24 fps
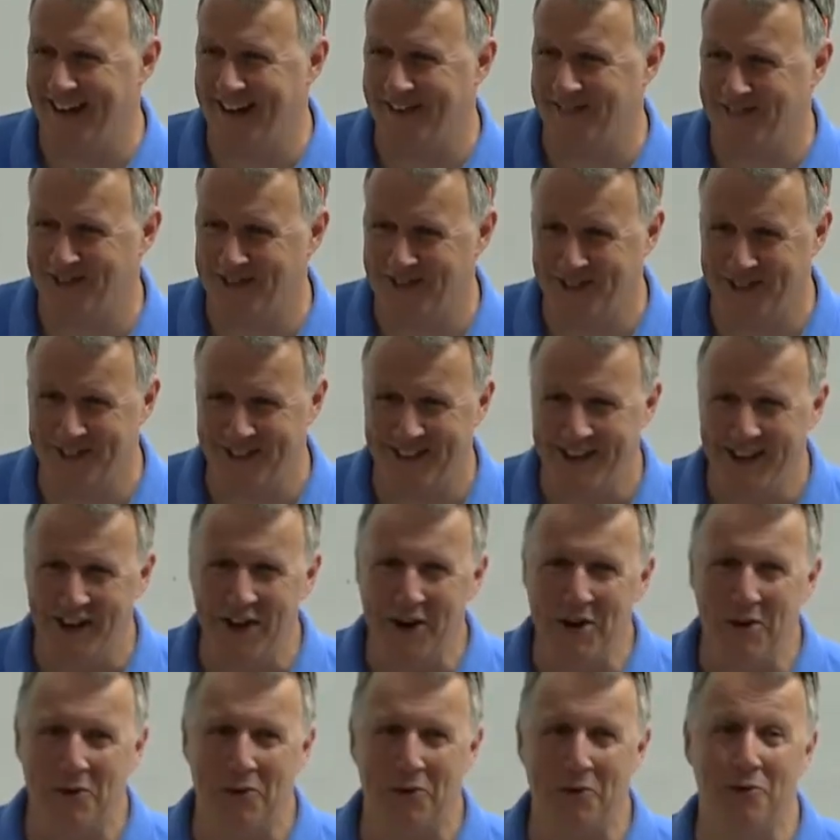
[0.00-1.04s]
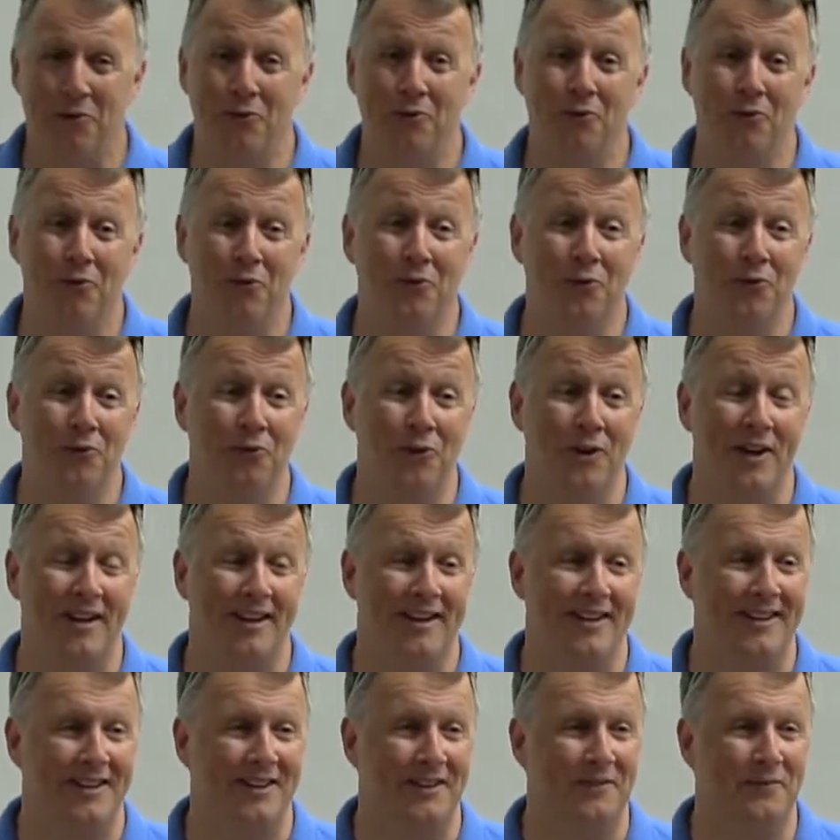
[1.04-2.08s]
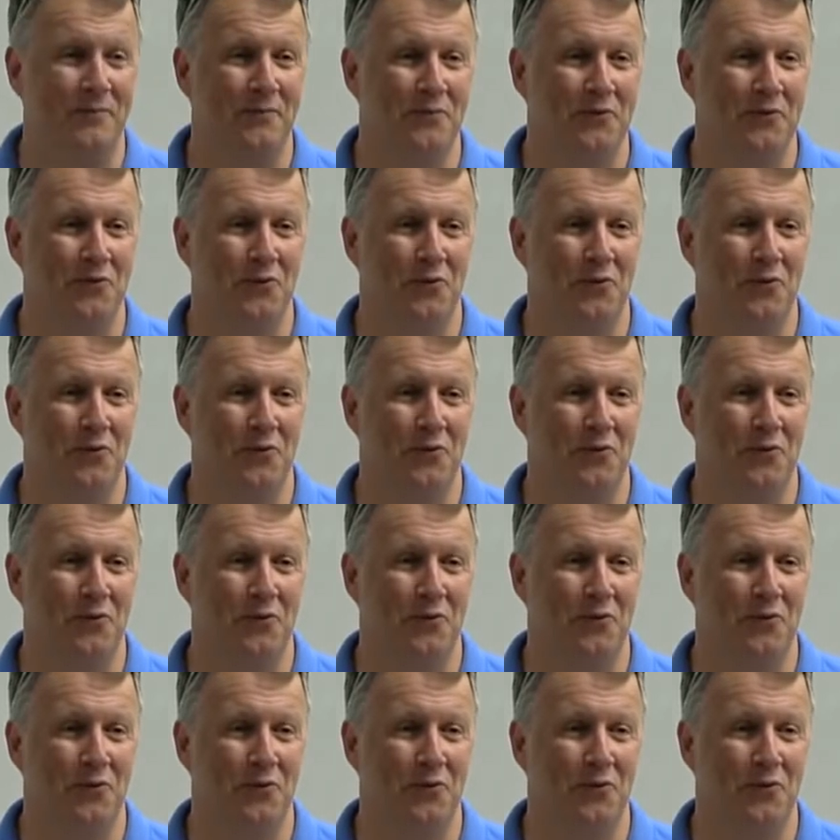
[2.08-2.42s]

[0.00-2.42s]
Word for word: after uh,